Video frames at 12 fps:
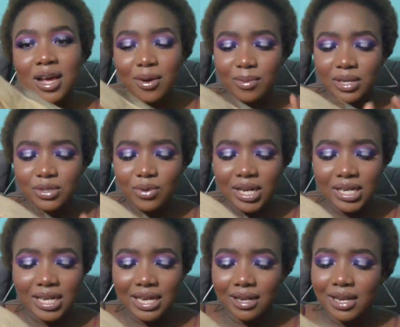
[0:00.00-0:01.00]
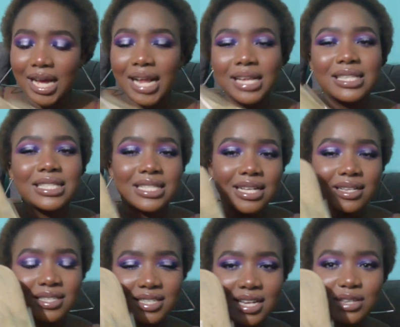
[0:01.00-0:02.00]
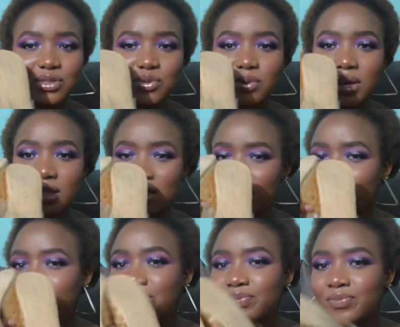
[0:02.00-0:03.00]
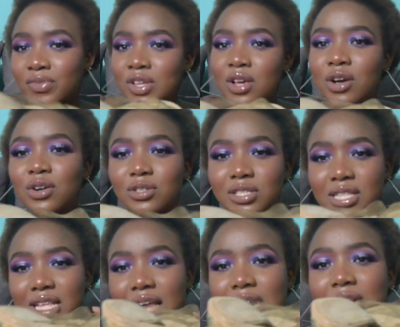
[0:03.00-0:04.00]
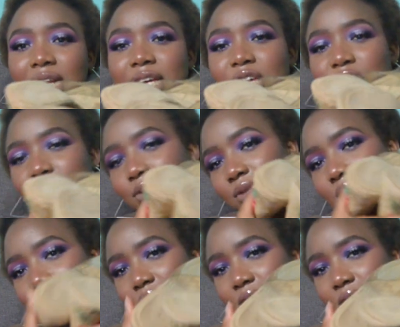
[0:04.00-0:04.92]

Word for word: but one day i'll still try to wear them because they are really cute